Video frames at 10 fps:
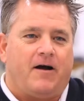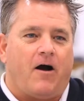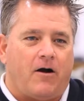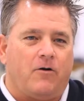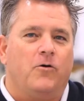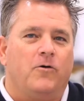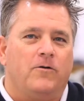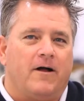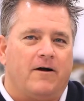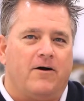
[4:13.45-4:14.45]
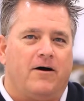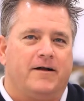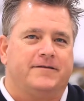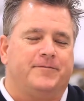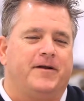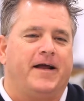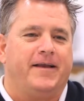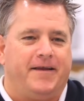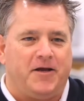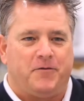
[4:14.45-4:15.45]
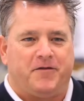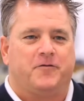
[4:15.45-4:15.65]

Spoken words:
Our whole concept and idea with this